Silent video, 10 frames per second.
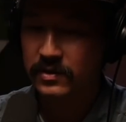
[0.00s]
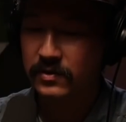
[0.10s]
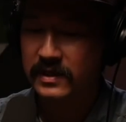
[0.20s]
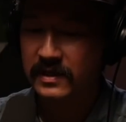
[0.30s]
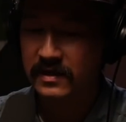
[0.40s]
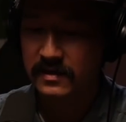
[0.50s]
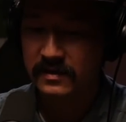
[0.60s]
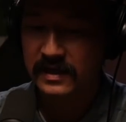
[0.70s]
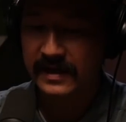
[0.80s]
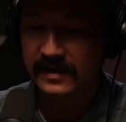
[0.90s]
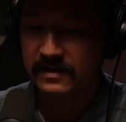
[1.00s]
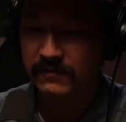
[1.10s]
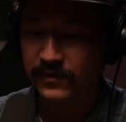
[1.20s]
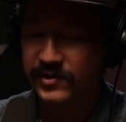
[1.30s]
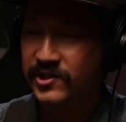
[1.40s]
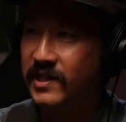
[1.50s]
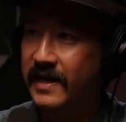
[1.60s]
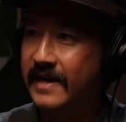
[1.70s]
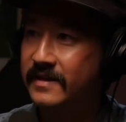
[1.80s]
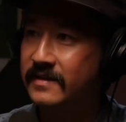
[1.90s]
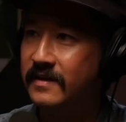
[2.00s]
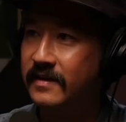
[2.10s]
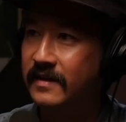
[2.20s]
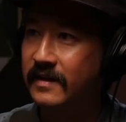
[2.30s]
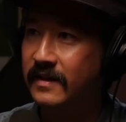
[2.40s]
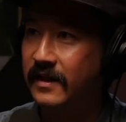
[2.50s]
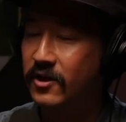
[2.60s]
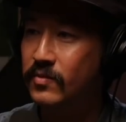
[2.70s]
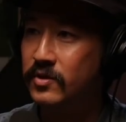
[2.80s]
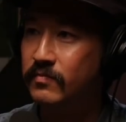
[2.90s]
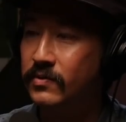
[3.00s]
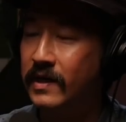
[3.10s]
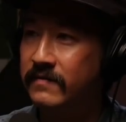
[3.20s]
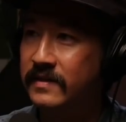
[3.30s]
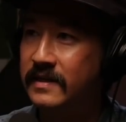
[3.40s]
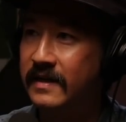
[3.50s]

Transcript: so he he had a Fourth of July accident, and he like almost blew off his